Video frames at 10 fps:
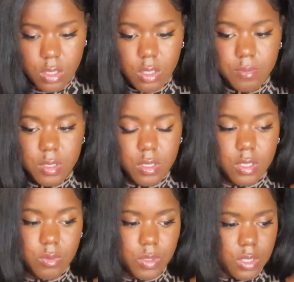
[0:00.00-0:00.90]
them
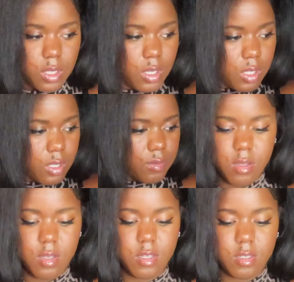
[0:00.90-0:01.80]
good with the glove
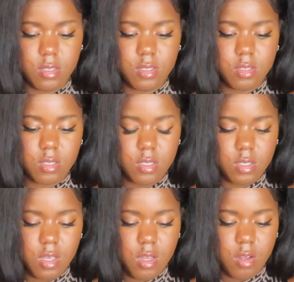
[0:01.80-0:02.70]
because it's, it's
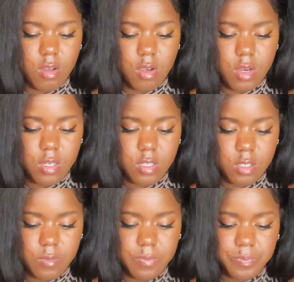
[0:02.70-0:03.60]
kind of hard
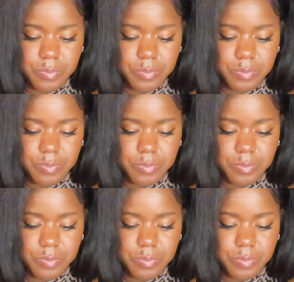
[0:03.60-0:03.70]
to